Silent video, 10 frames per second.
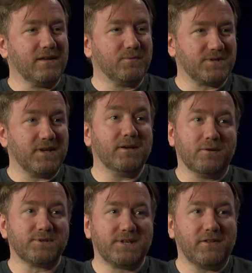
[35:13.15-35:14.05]
It was yeah, it
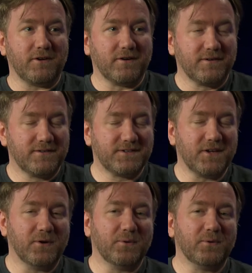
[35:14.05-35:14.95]
was killer.
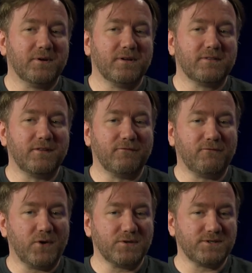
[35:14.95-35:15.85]
So the
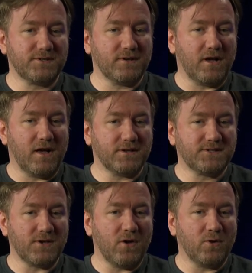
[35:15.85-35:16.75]
first uh,
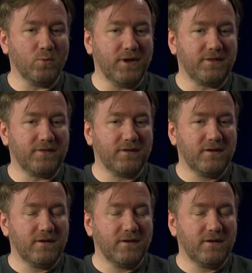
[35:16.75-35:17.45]
song with